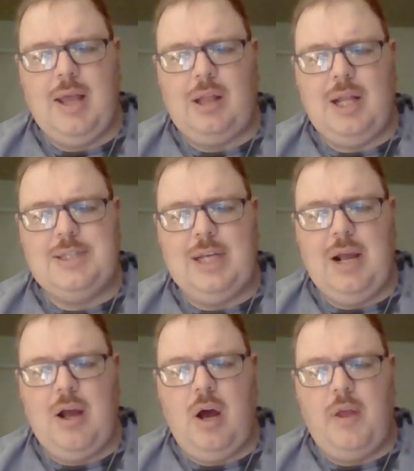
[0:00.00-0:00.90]
let's take
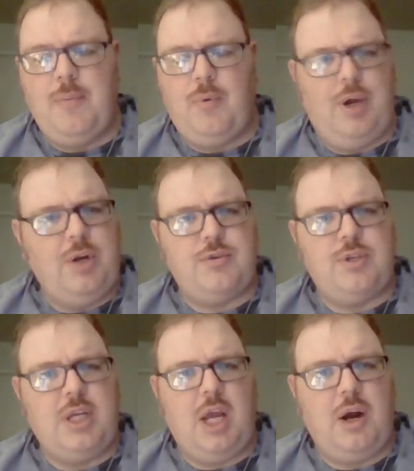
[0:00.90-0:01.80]
out all the more
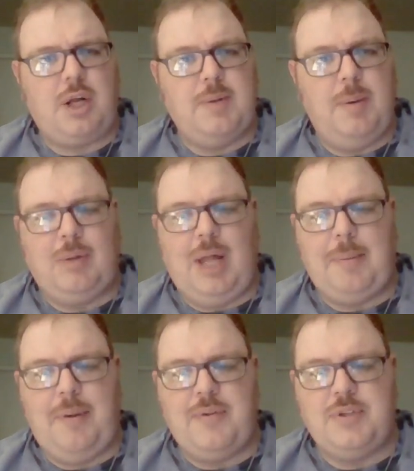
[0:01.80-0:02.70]
interesting characters people like
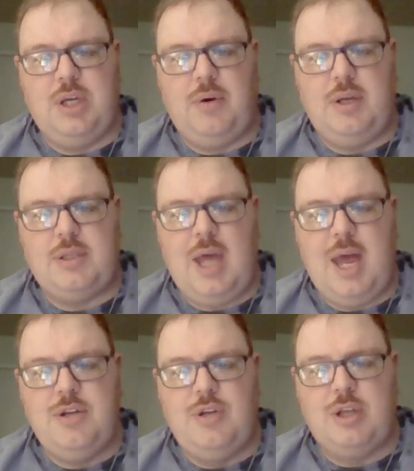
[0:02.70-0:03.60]
about the series
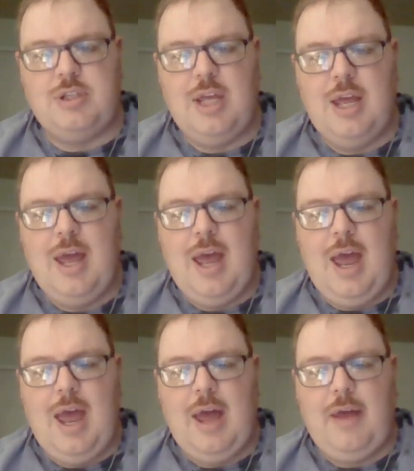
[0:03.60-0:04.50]
and just,
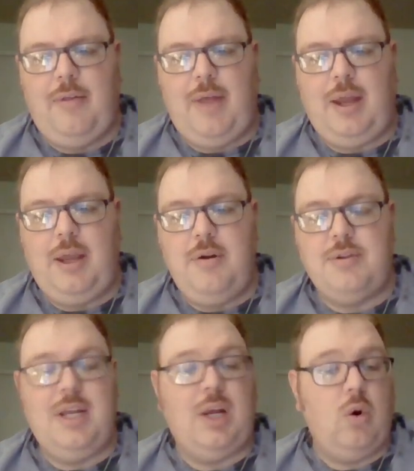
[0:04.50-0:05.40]
like,
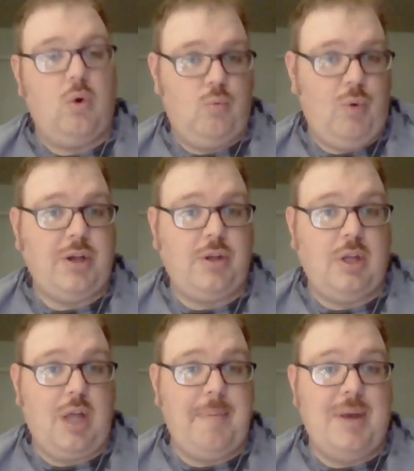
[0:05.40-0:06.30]
here's the thing. Rick,
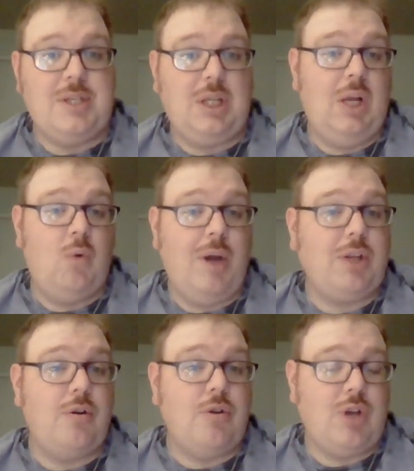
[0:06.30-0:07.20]
uh, basically,
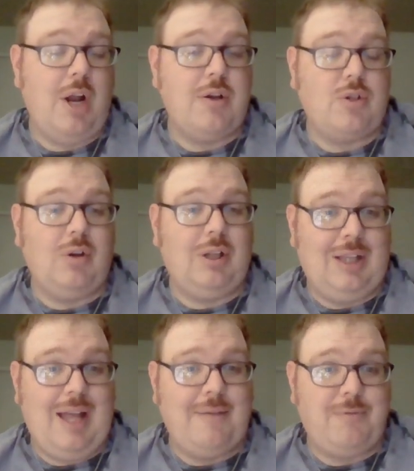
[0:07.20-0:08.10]
Rictor and Shatterstar
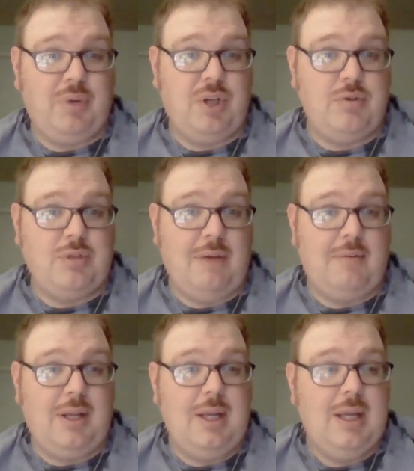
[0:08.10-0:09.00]
left with issue
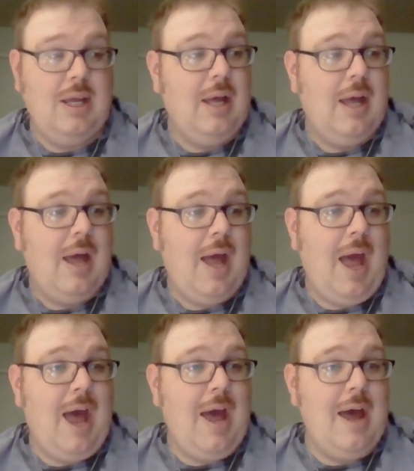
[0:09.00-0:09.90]
70,
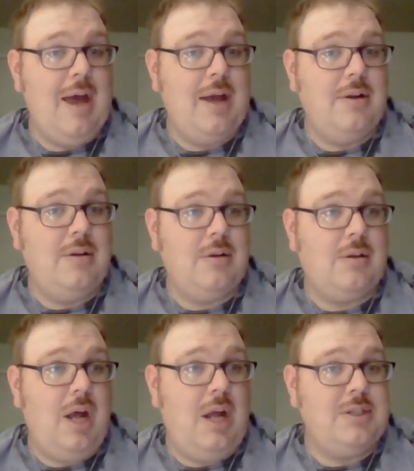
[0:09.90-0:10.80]
and
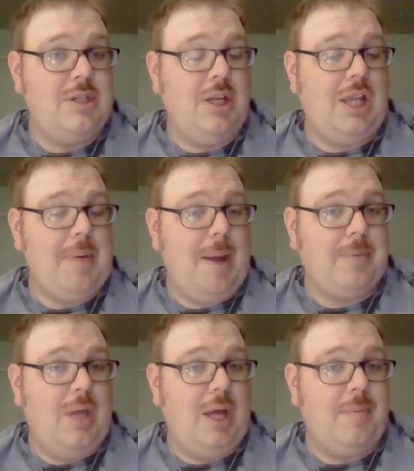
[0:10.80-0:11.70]
until they
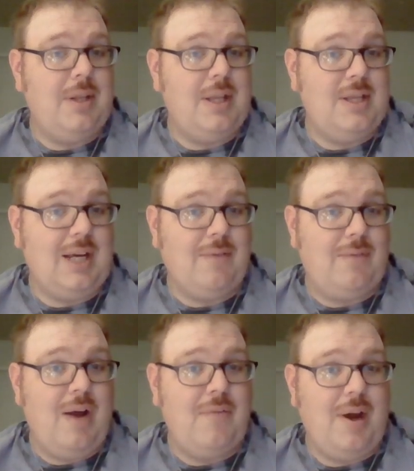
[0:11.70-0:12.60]
popped up in the second
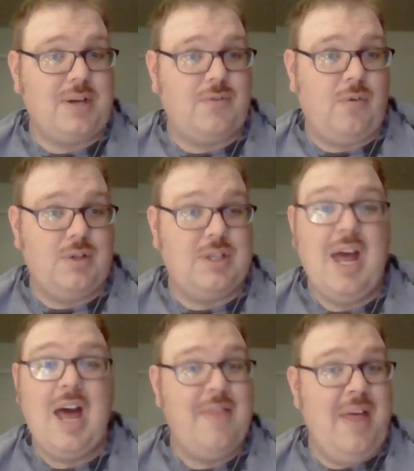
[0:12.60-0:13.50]
volume for X Force,
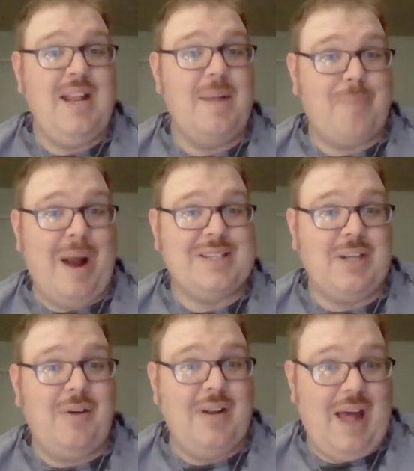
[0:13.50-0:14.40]
they did
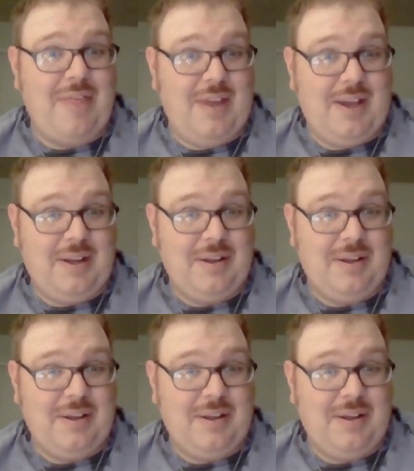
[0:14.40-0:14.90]
practically nothing